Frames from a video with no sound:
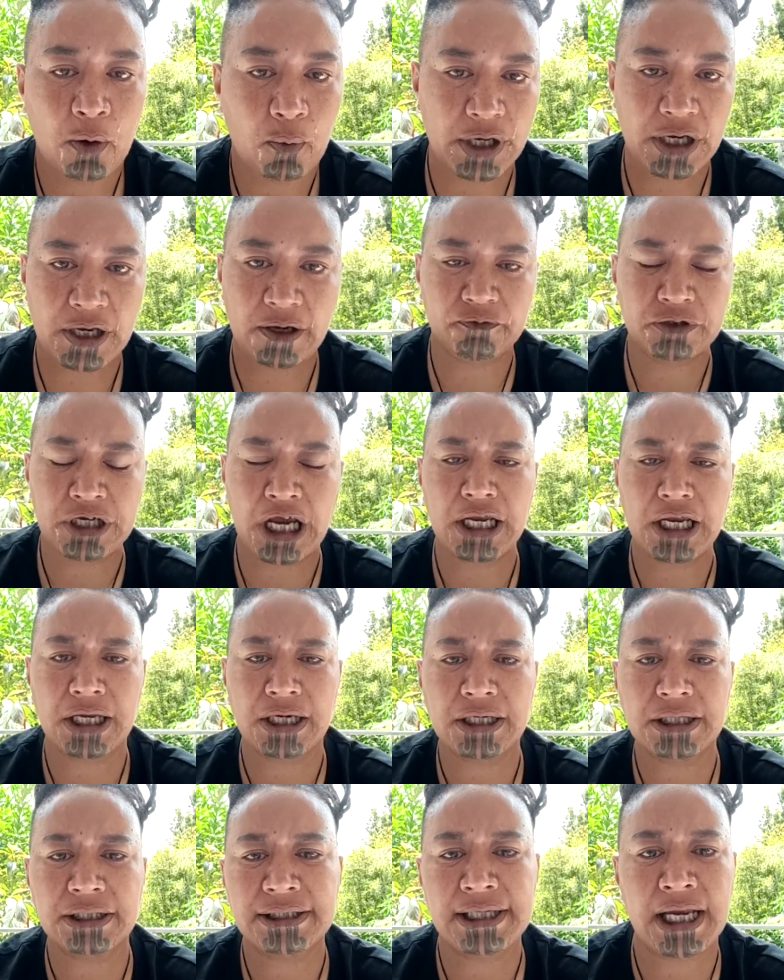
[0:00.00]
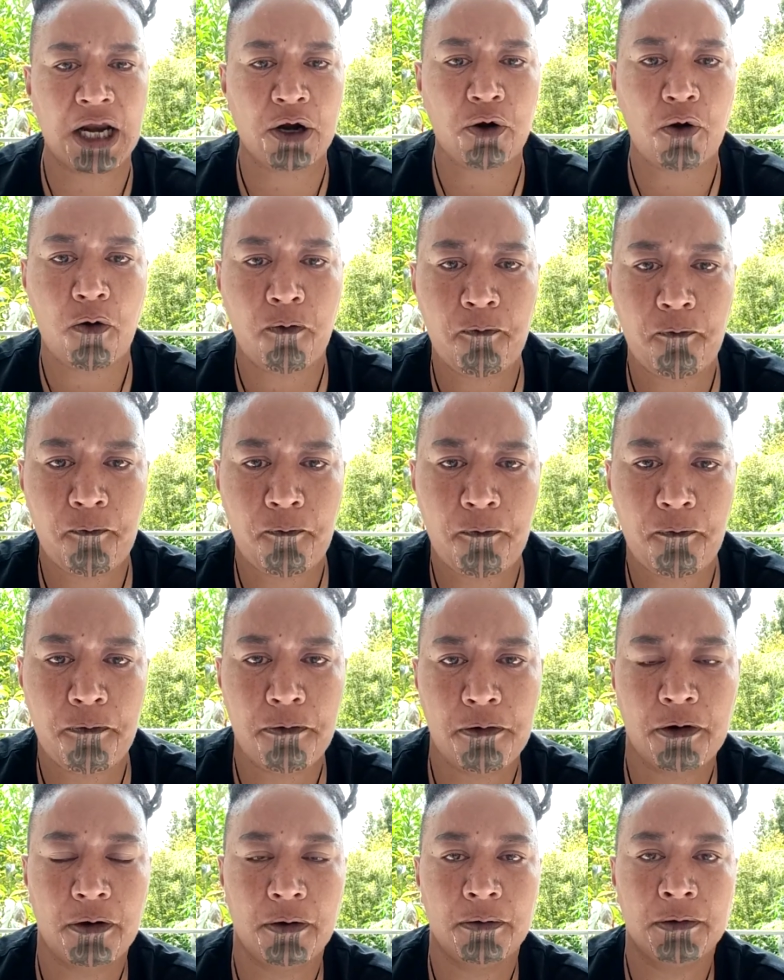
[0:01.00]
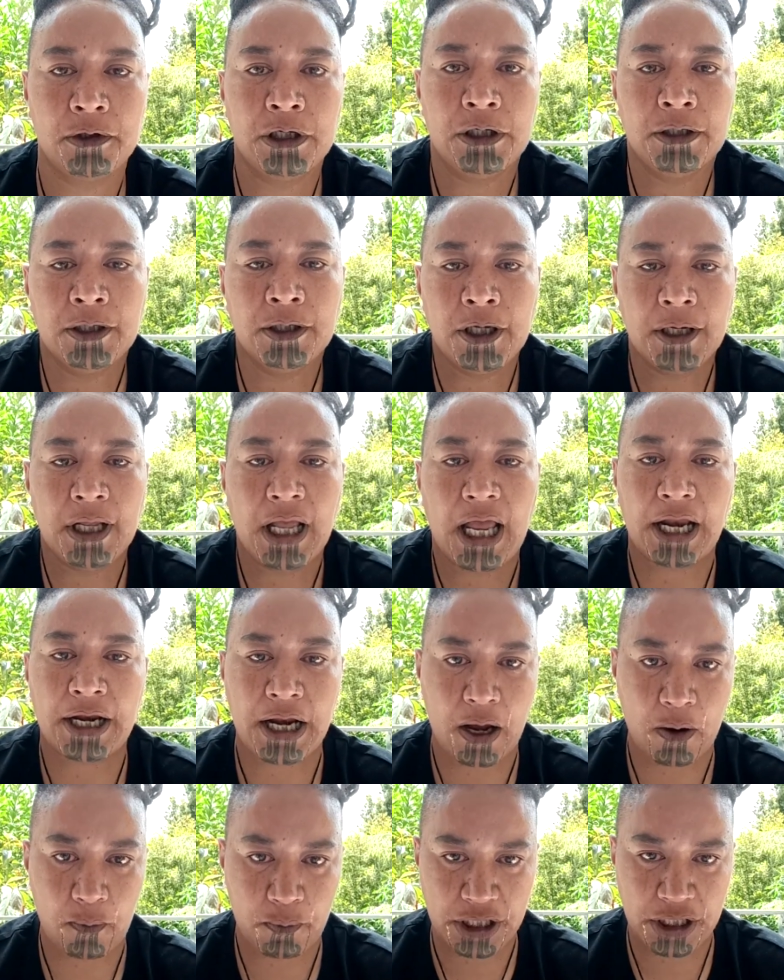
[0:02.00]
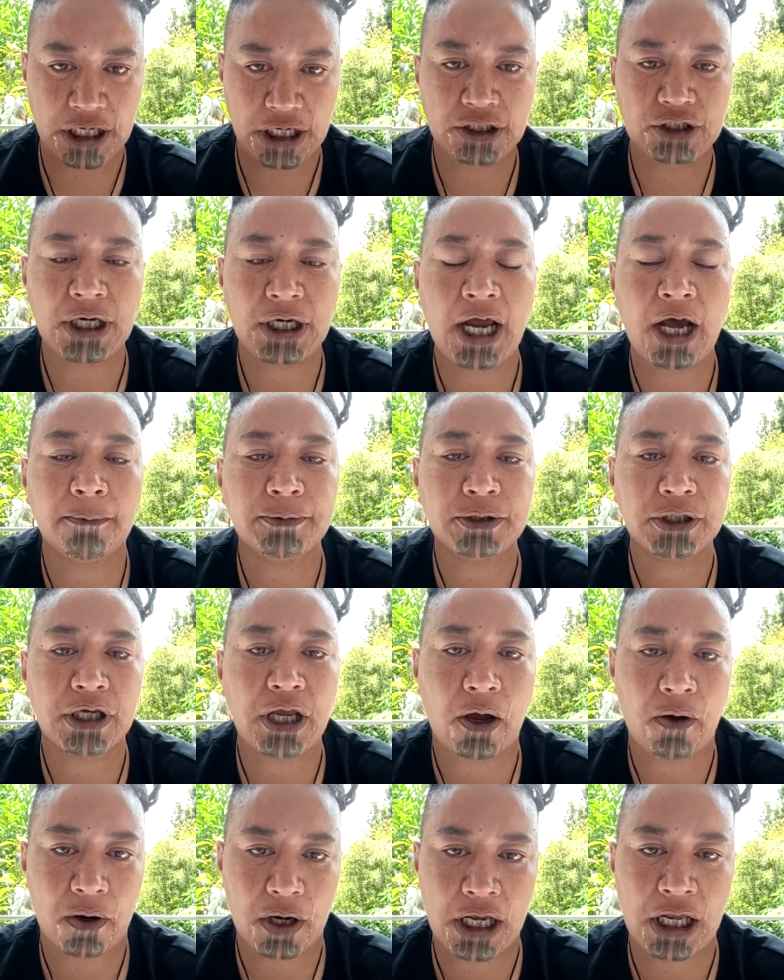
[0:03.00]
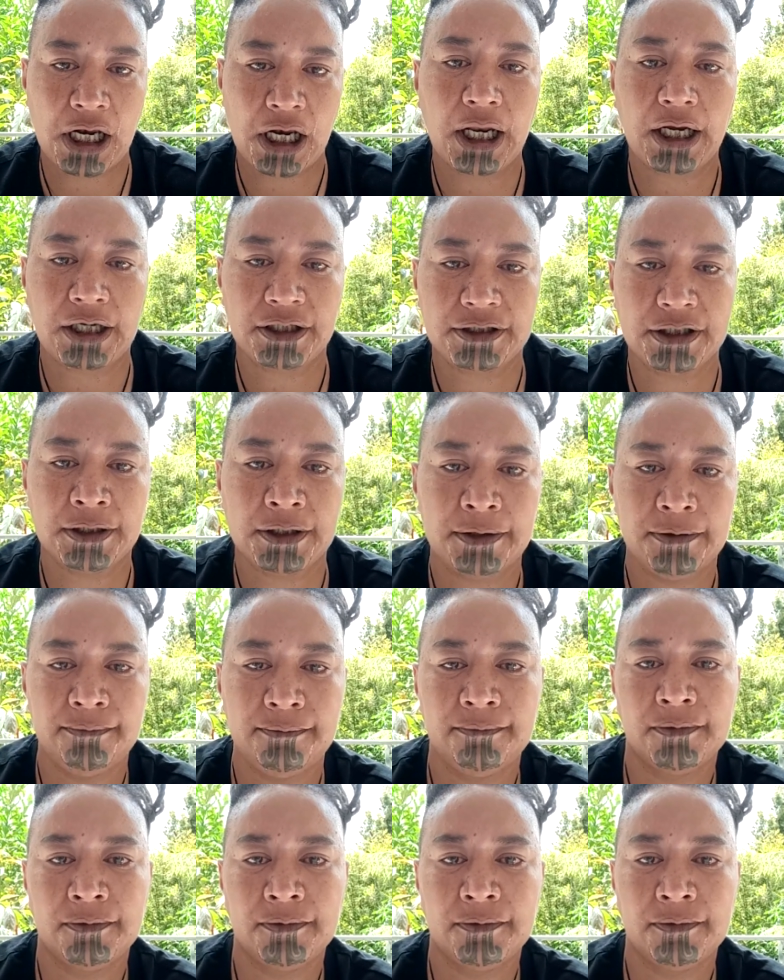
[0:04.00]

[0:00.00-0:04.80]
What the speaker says: We have taken his head off, and now we need your help to go and collect it